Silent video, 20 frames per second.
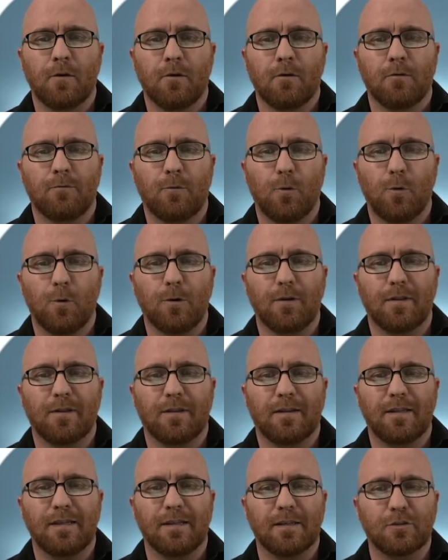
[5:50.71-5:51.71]
For
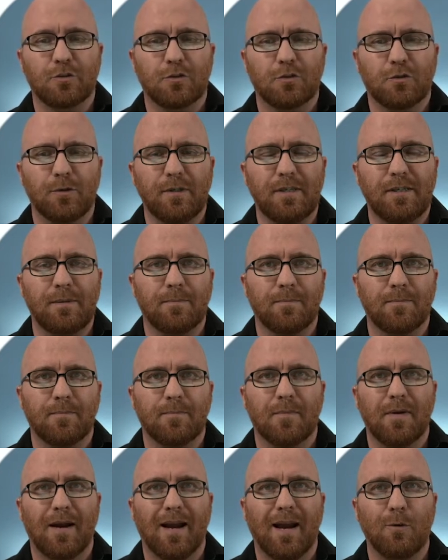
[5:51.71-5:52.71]
the Extreme,
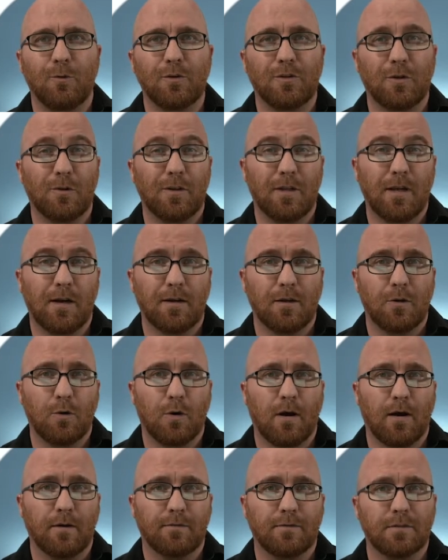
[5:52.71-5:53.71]
I would turn the audio
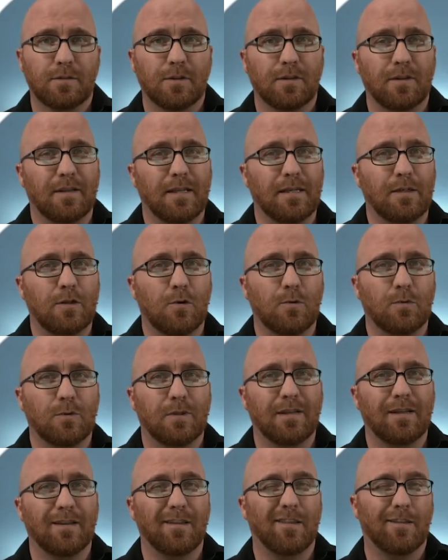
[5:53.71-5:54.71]
off so that they don't
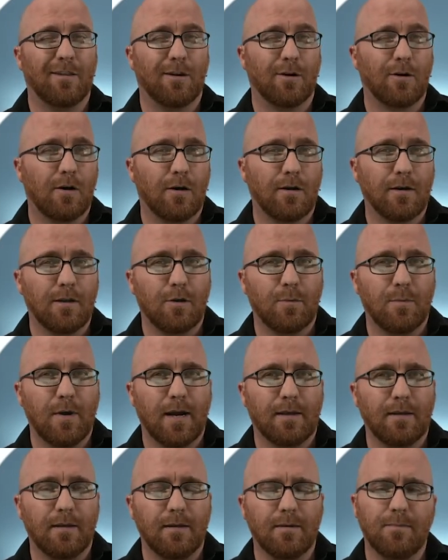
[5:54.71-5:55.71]
get their audio
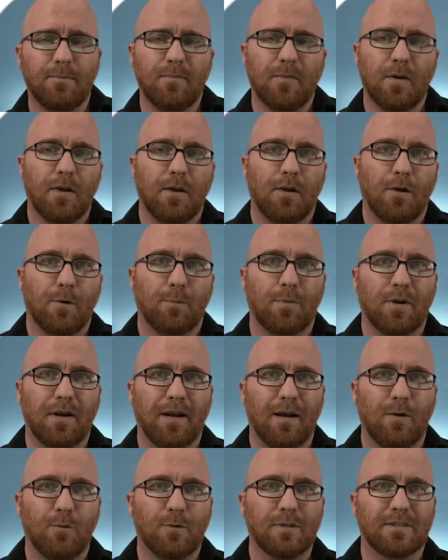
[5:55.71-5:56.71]
back in, but
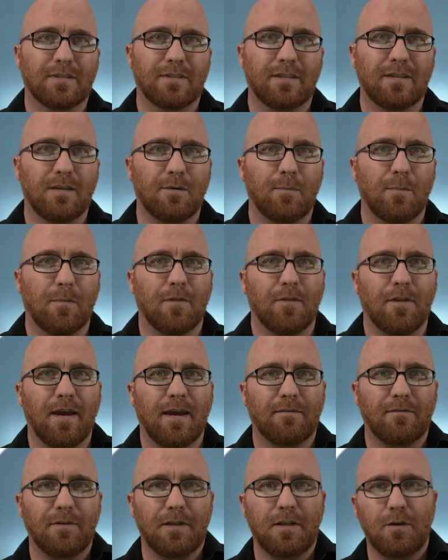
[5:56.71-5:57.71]
I would send them
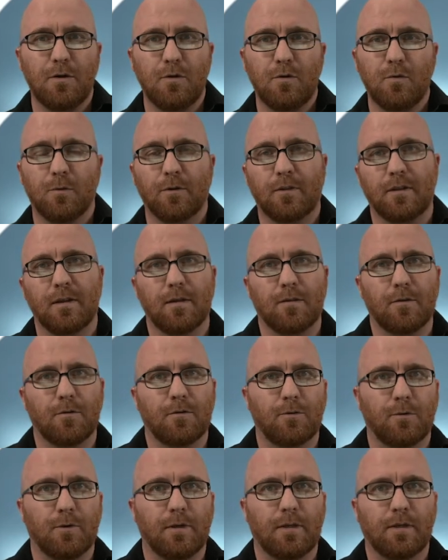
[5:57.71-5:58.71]
that video with the other
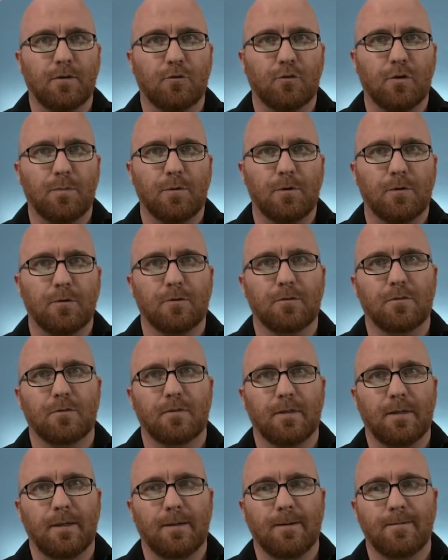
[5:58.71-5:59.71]
three contributors'
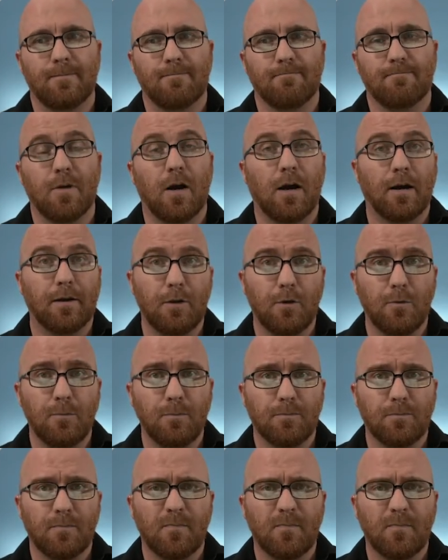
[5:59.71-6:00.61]
audio.